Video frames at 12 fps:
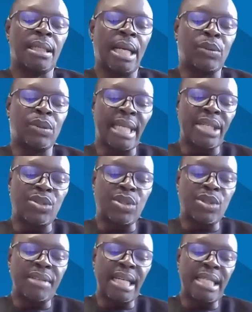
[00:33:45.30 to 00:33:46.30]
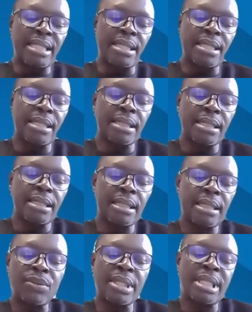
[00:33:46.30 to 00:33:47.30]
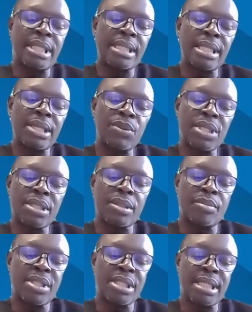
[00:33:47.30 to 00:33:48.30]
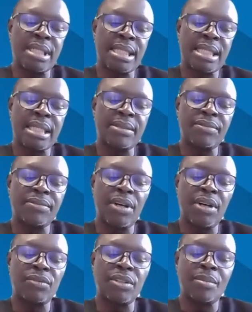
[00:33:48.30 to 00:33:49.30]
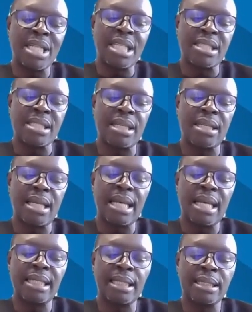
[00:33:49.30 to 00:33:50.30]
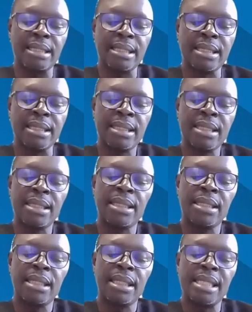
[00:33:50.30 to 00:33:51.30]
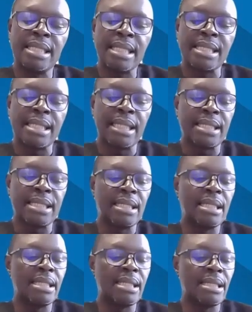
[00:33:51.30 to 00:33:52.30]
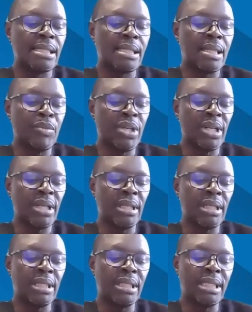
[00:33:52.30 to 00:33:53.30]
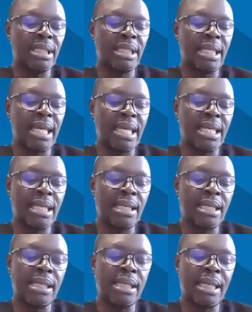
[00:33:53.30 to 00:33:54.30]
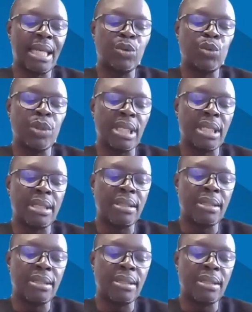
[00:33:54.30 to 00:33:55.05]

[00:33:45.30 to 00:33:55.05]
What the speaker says: I would like to invite now the distinguished representative of the Marshall Island, His Excellency Samuel K. Lanwi,